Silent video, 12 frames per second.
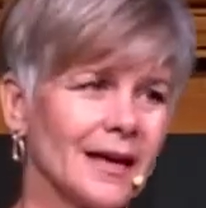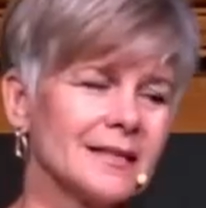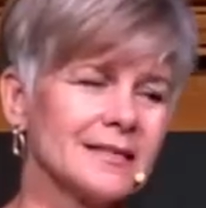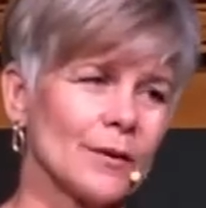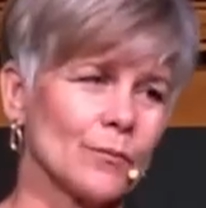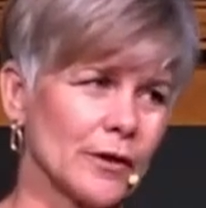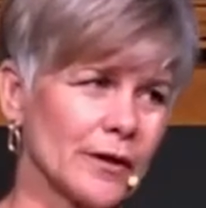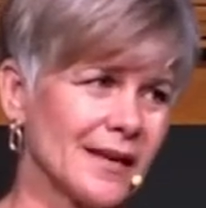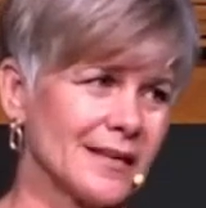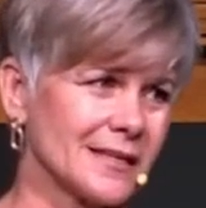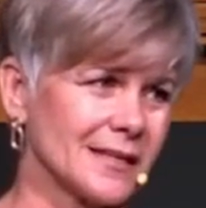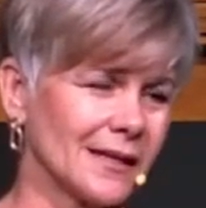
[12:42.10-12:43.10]
It's that word
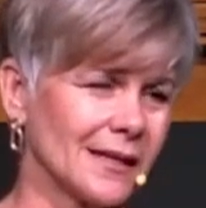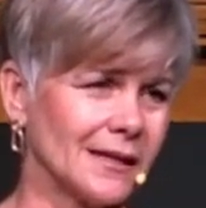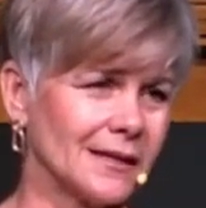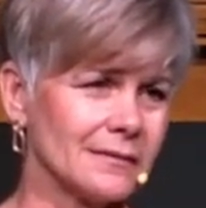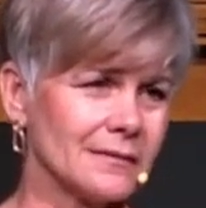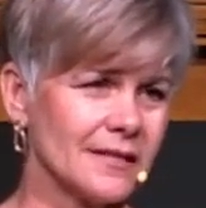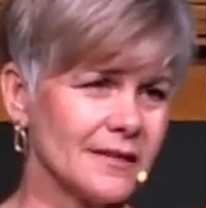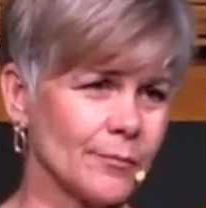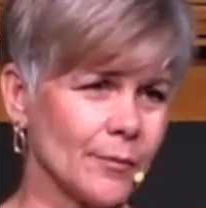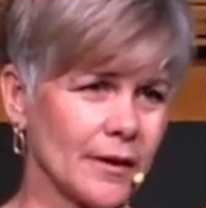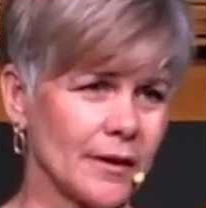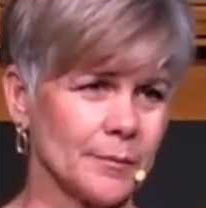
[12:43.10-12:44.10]
hesed again. Steve
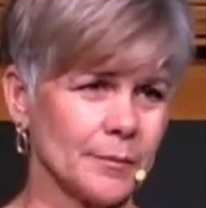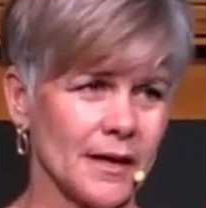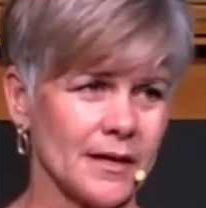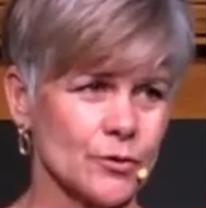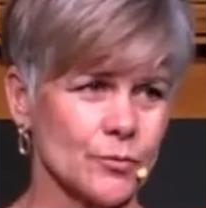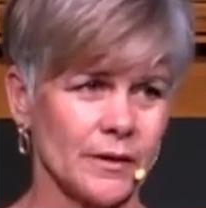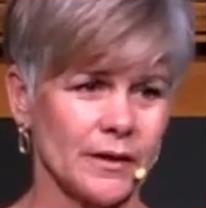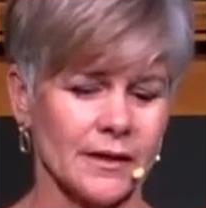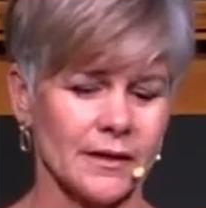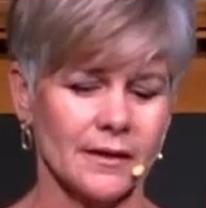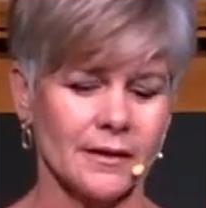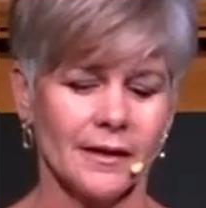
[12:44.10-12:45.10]
brought it up last
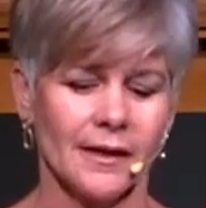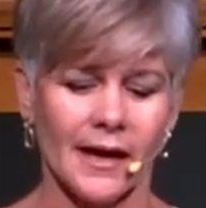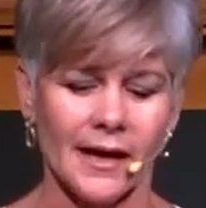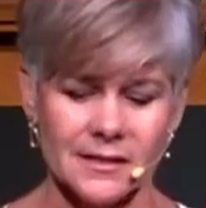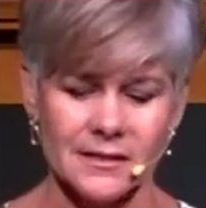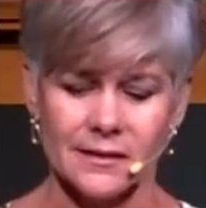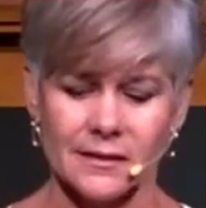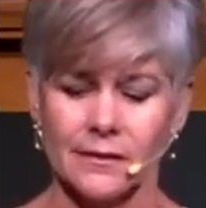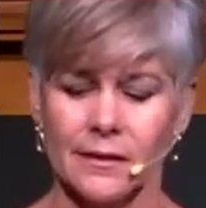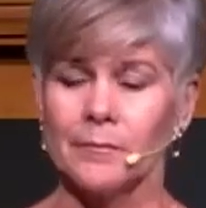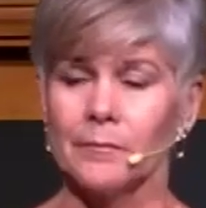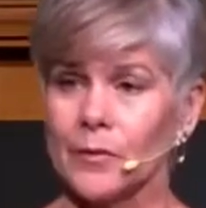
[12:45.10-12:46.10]
week. Hesed,
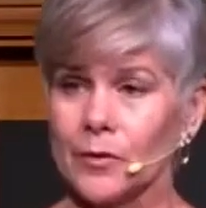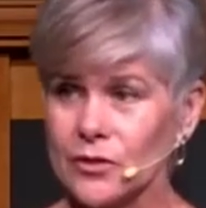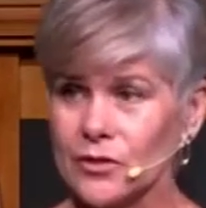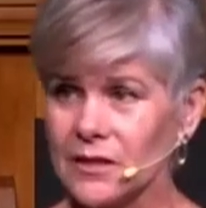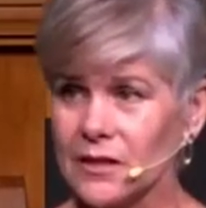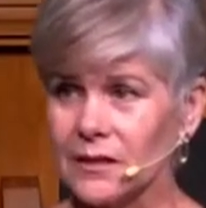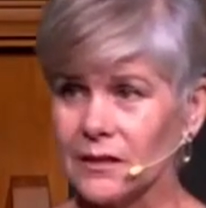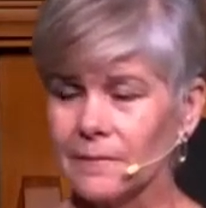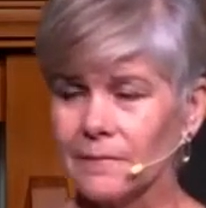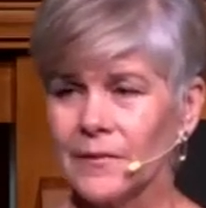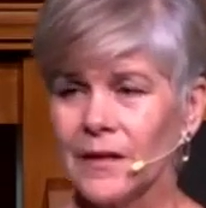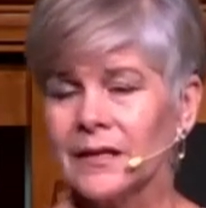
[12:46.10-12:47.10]
mercy,
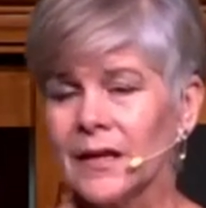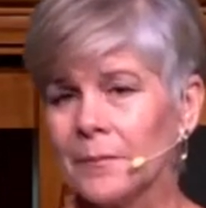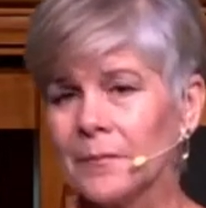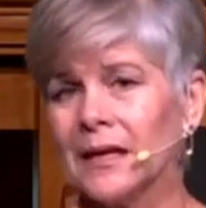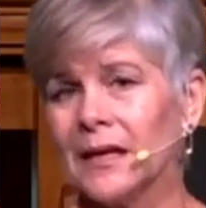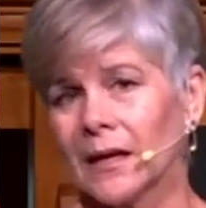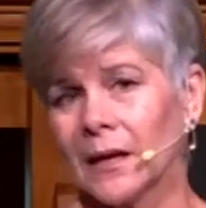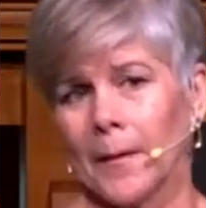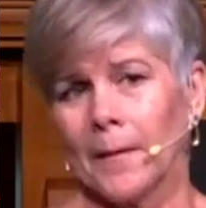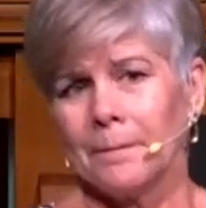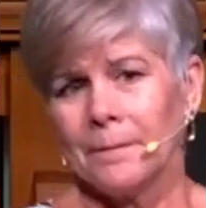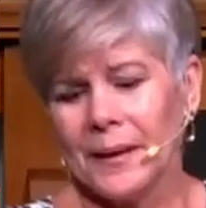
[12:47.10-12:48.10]
not meaning
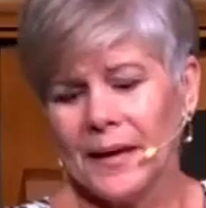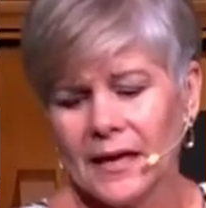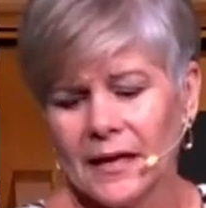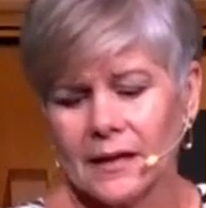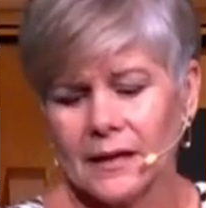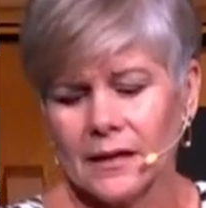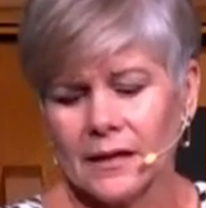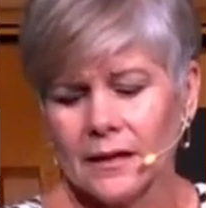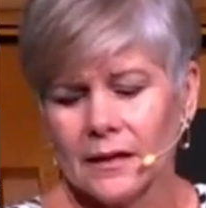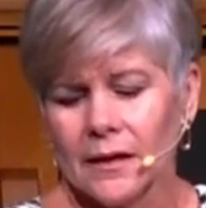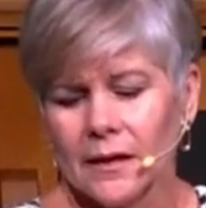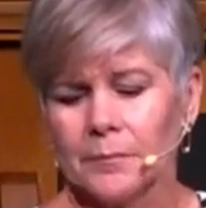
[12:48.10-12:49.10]

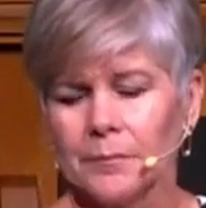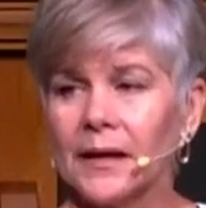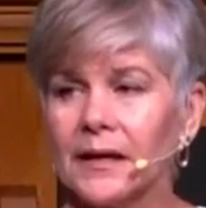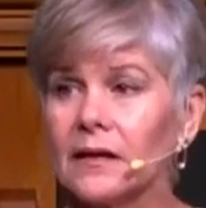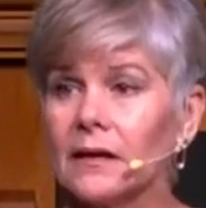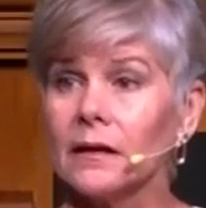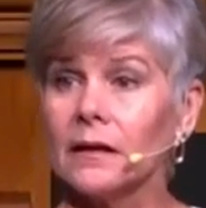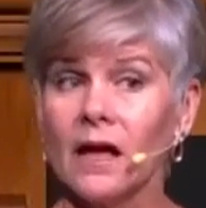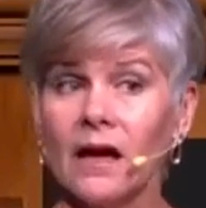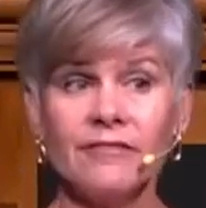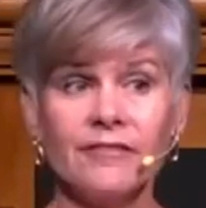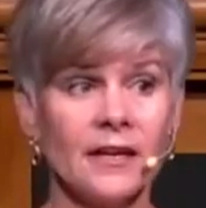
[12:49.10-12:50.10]
pity, but
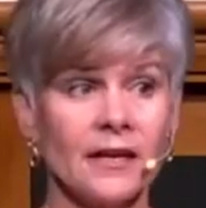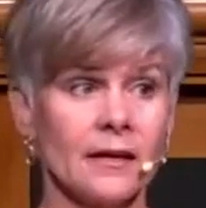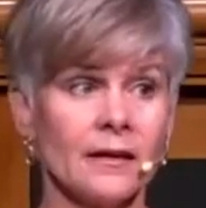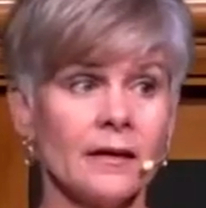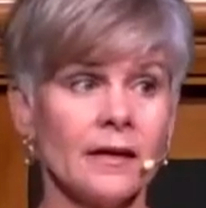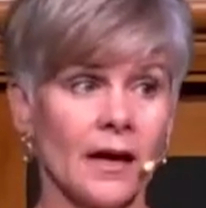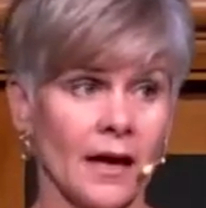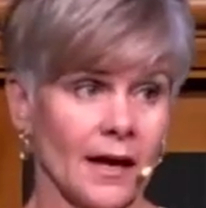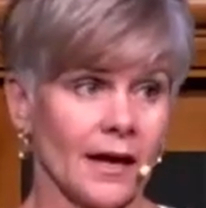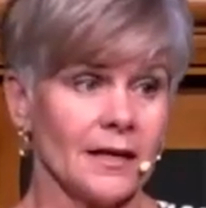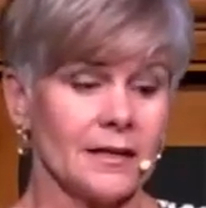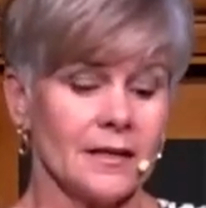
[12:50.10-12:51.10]
loving
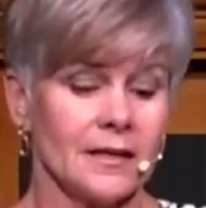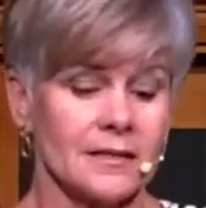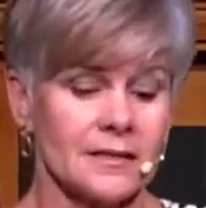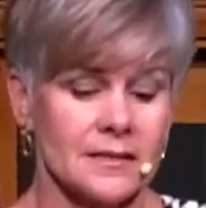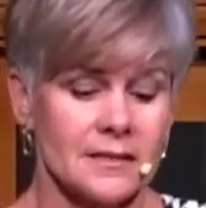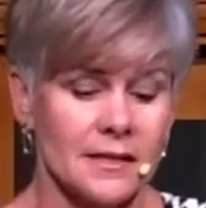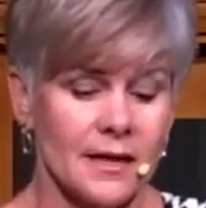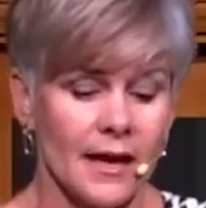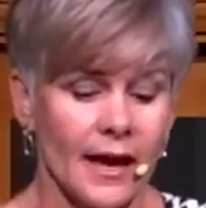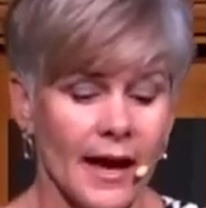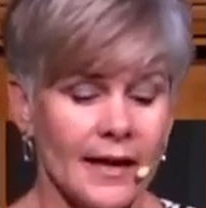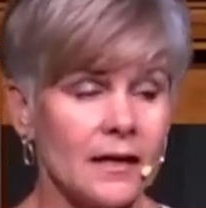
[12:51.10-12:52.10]
kindness
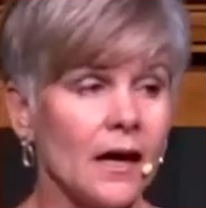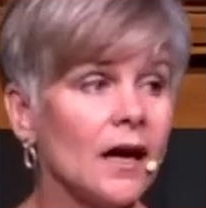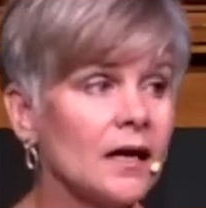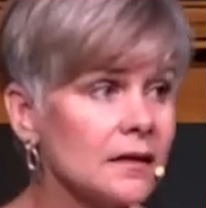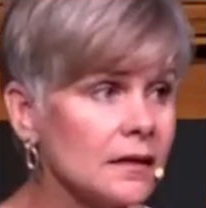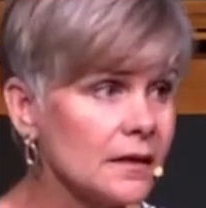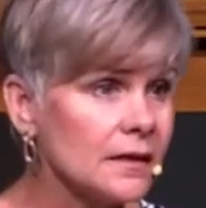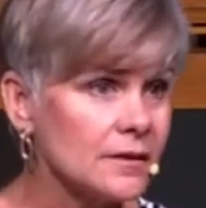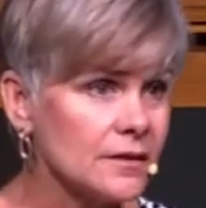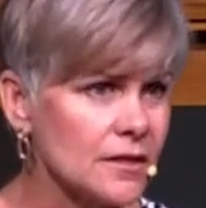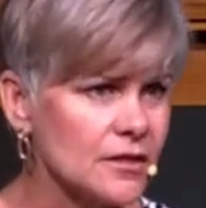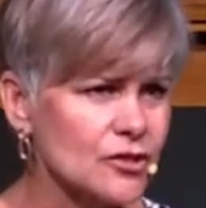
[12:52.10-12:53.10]
and
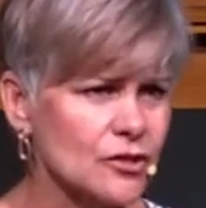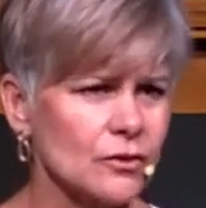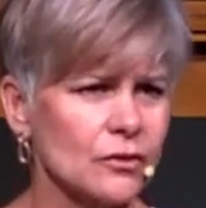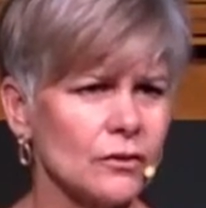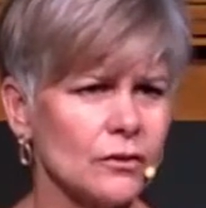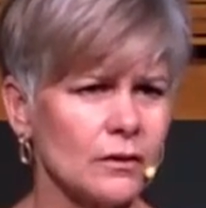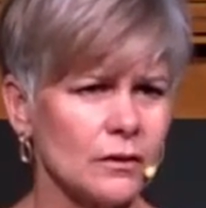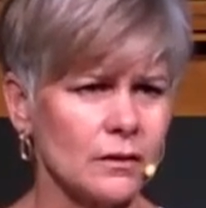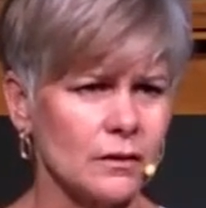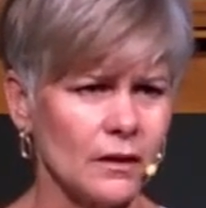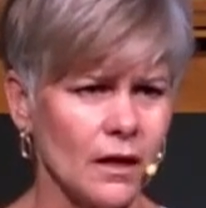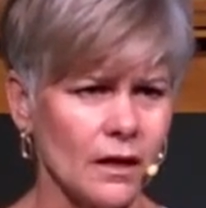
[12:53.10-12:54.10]
unconditional
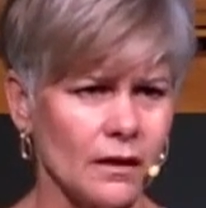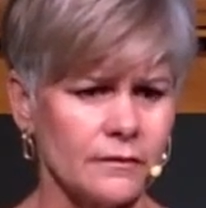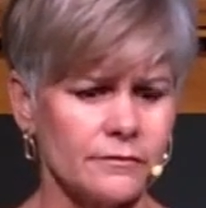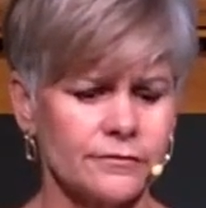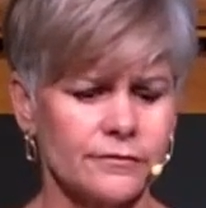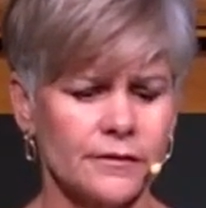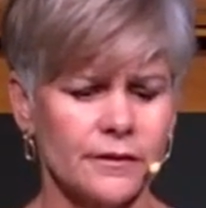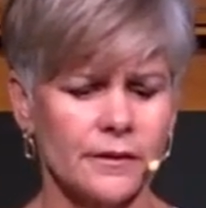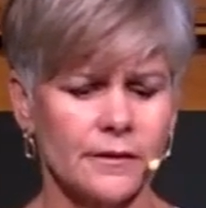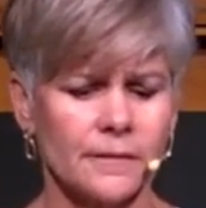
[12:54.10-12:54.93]
love.